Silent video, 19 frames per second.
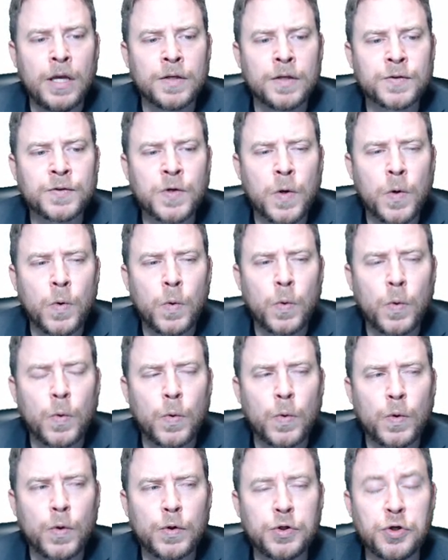
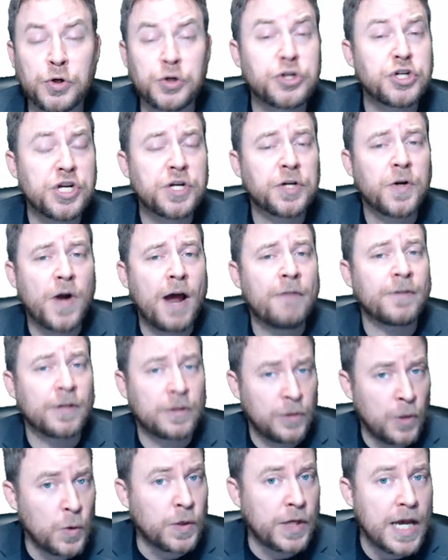So your geographic
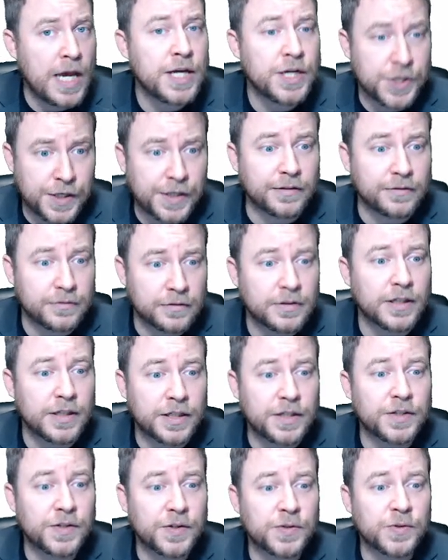location
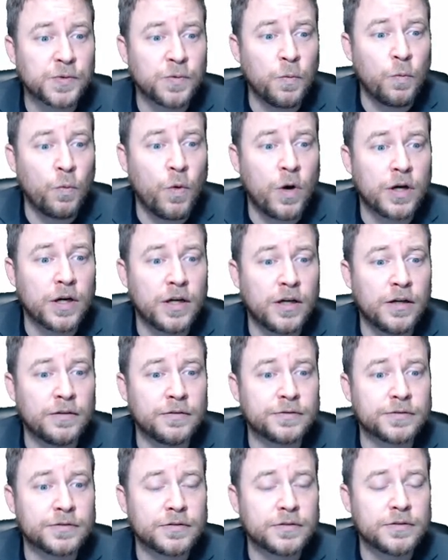is one
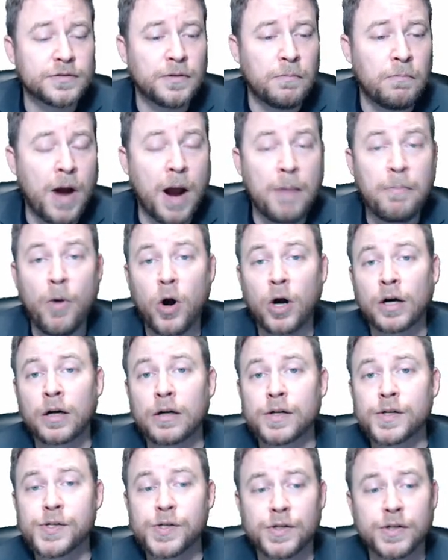of my
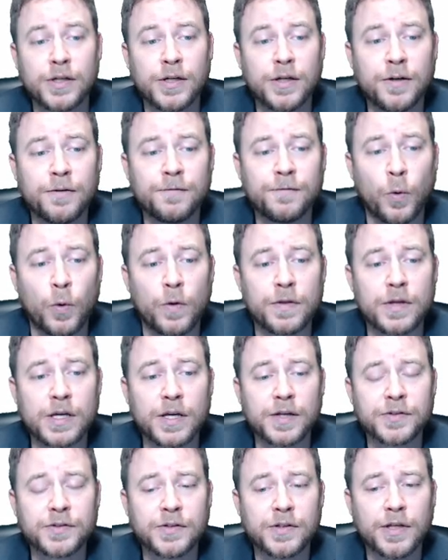markers for
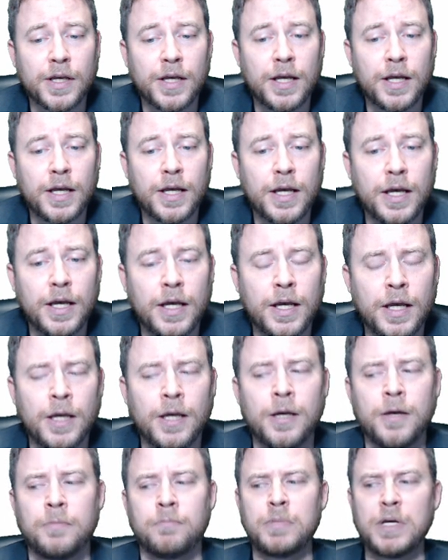this,
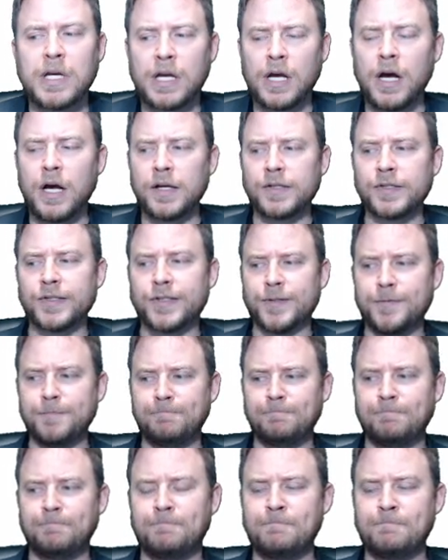because